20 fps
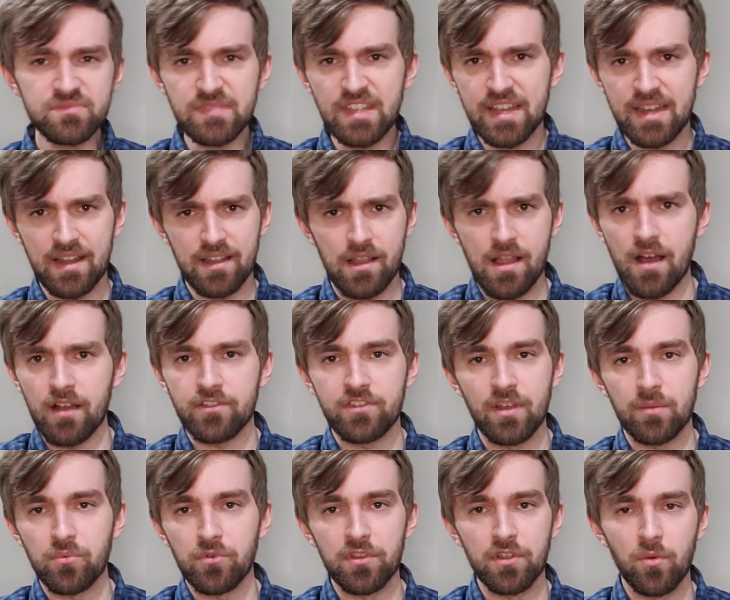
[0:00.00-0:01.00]
and it locks
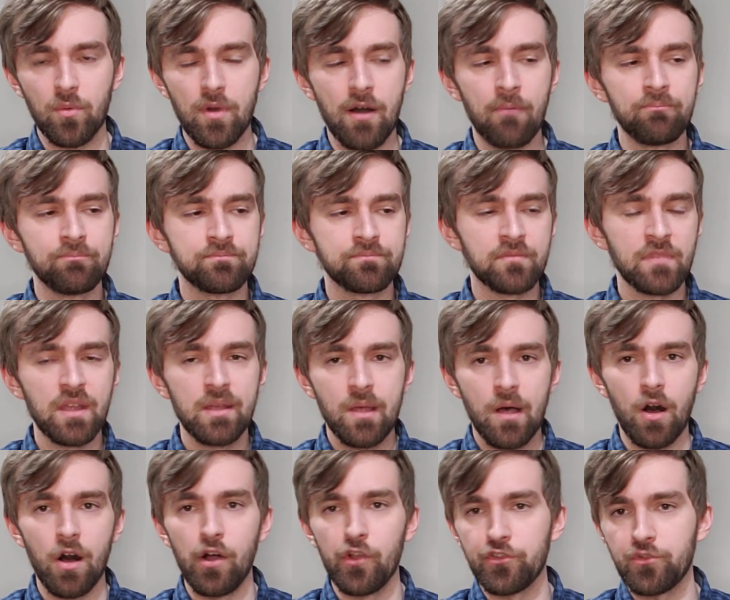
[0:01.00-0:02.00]
up really well.
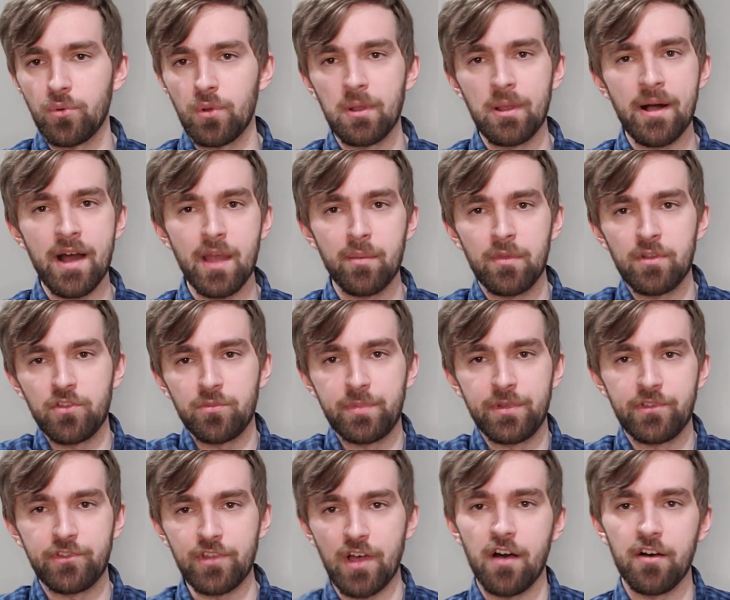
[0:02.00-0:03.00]
Also, alignment's
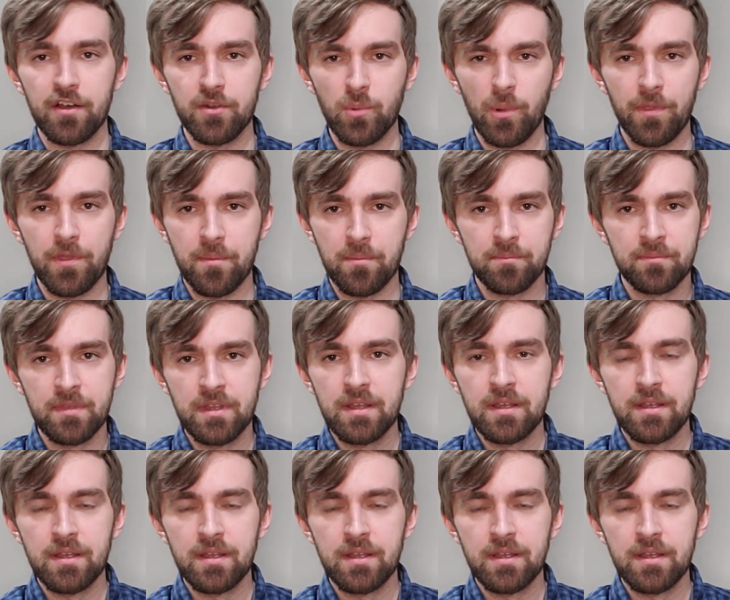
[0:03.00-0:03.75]
been solid with them.